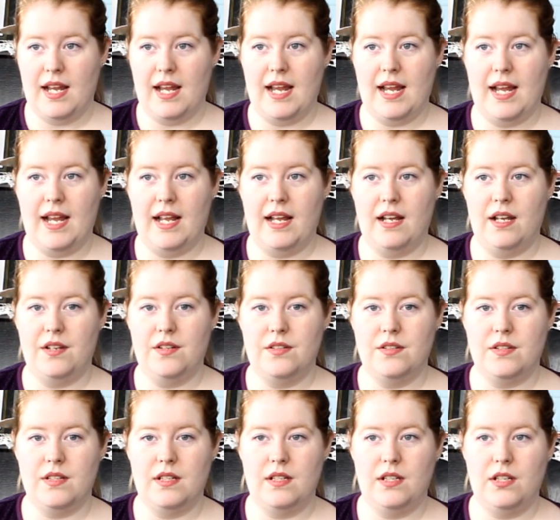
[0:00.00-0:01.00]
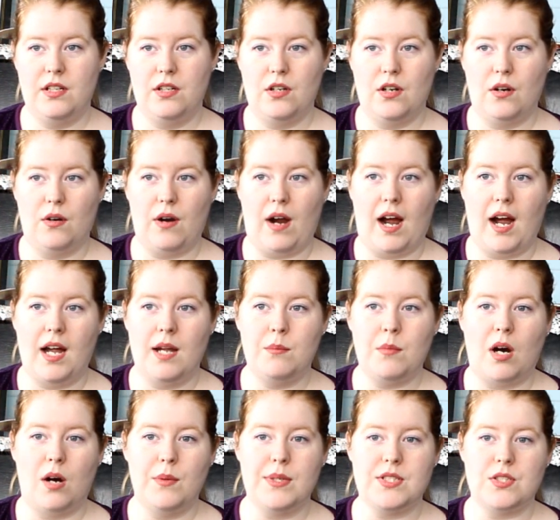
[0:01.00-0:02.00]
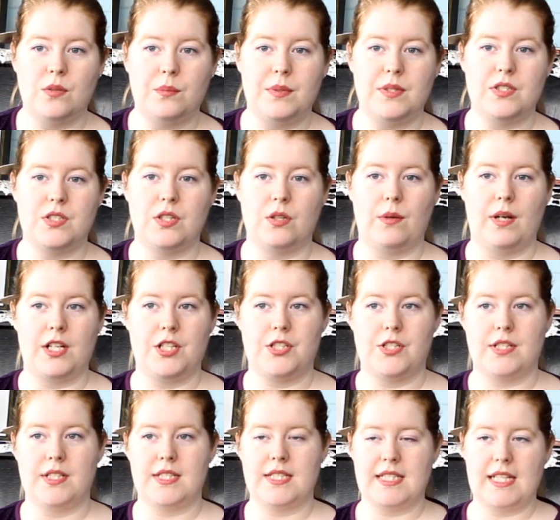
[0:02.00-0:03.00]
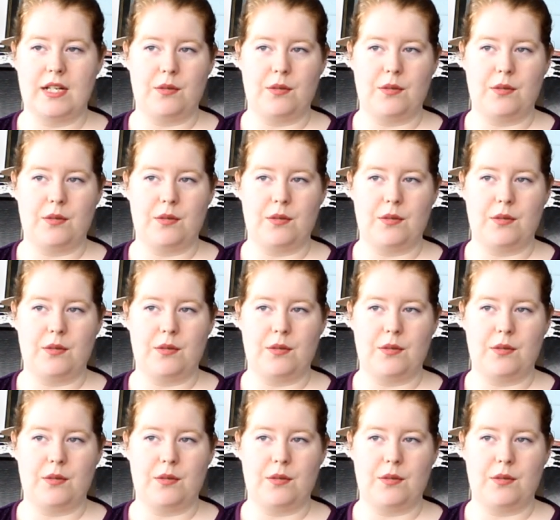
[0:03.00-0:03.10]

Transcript: And, you know, I'm always open to questions.